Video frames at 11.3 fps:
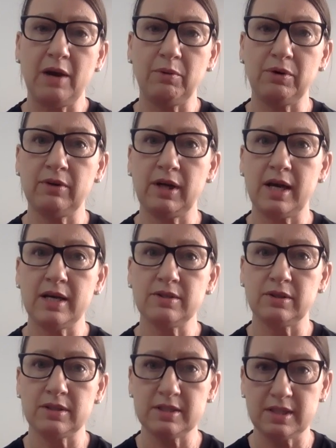how it relies
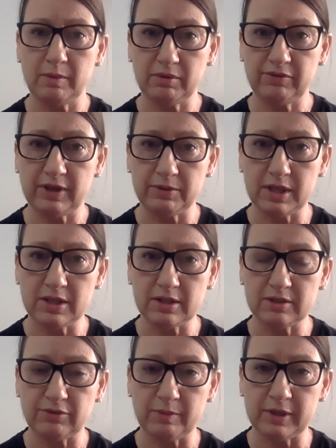on the stable
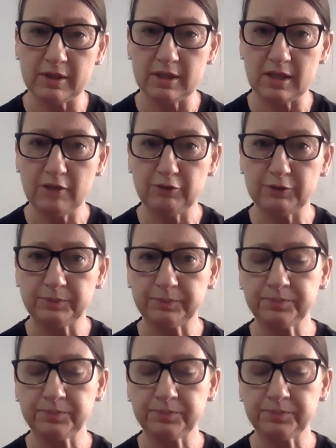foundations from underneath.